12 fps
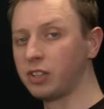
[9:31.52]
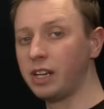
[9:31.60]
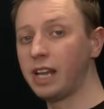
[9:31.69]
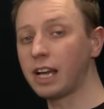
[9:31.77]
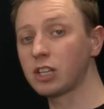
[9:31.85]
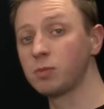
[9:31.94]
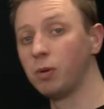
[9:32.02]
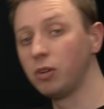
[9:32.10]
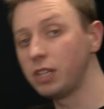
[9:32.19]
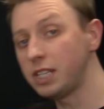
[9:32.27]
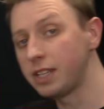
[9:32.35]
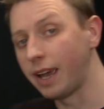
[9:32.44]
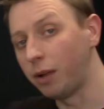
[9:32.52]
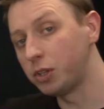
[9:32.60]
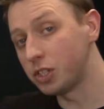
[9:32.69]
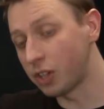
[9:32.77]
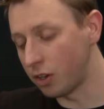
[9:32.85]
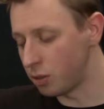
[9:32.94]
to the next small detail,
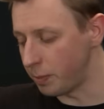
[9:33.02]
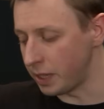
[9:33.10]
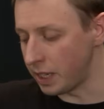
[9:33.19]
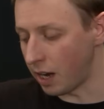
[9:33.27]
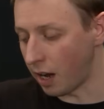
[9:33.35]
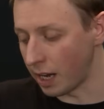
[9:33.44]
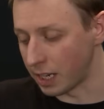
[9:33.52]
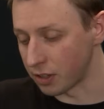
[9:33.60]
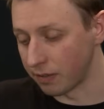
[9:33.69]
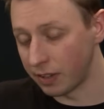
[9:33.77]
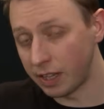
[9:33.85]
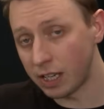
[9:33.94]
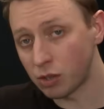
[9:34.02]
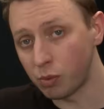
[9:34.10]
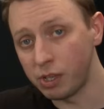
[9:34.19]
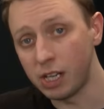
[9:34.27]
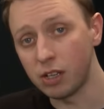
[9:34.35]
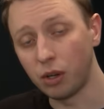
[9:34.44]
which is going to be the eyes. And for this
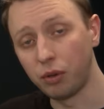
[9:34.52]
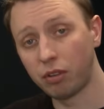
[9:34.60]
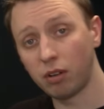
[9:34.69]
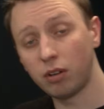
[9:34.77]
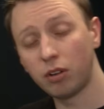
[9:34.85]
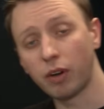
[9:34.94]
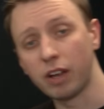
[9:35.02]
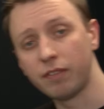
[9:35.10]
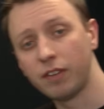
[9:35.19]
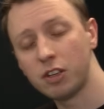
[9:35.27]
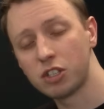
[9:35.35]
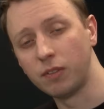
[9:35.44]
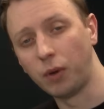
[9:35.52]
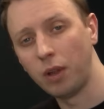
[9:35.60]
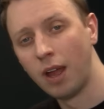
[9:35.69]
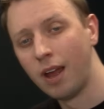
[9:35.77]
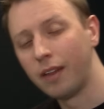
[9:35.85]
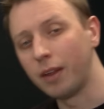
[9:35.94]
we need Old Thorn Grey first of
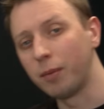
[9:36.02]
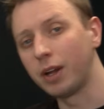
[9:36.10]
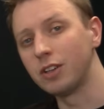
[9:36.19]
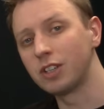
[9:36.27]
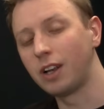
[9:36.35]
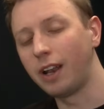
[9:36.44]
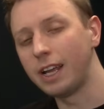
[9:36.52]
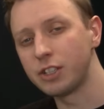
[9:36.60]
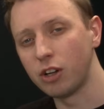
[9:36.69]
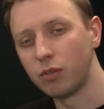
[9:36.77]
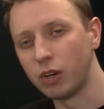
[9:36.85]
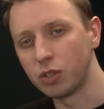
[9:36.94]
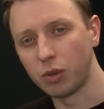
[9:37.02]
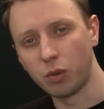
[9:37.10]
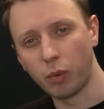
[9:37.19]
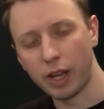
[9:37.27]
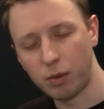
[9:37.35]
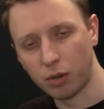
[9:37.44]
all, then we're going to glaze over it with
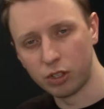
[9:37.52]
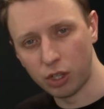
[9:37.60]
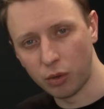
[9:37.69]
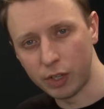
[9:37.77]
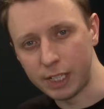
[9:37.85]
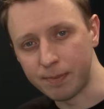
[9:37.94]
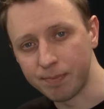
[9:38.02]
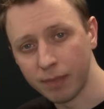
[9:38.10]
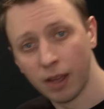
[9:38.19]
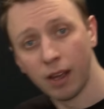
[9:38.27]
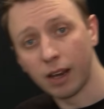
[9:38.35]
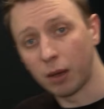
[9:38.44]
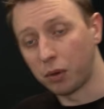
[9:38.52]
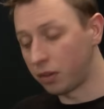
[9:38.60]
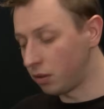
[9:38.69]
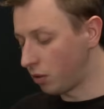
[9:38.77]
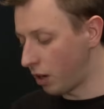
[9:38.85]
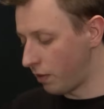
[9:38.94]
Waywatcher Green. Now Old
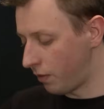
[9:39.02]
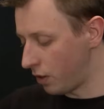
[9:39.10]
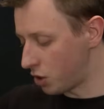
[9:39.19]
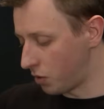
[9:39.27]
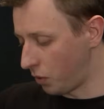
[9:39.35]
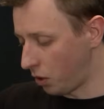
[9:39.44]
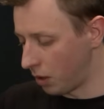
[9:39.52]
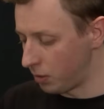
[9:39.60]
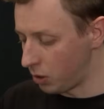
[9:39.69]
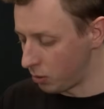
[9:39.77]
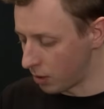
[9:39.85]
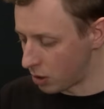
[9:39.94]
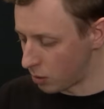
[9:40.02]
Thorn Grey first of all, I'm using my